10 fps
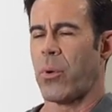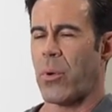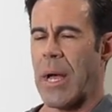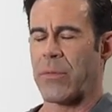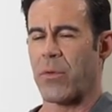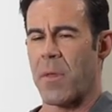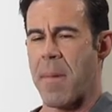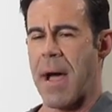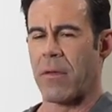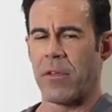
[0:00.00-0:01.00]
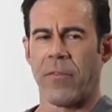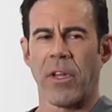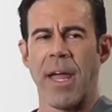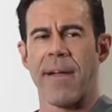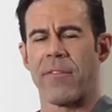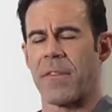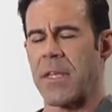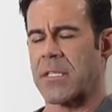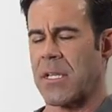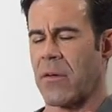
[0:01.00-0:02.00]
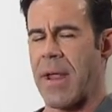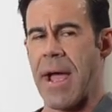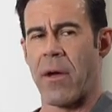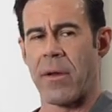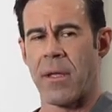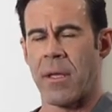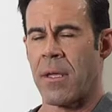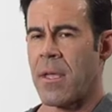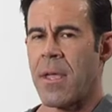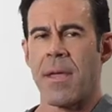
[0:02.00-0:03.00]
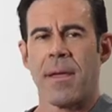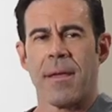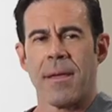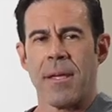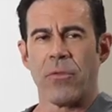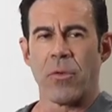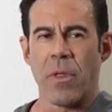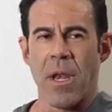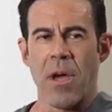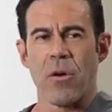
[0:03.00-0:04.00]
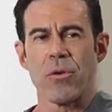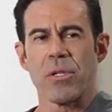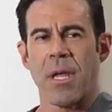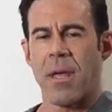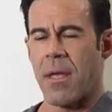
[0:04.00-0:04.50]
Out through the mouth. You'll feel everything slow down. In through the nose.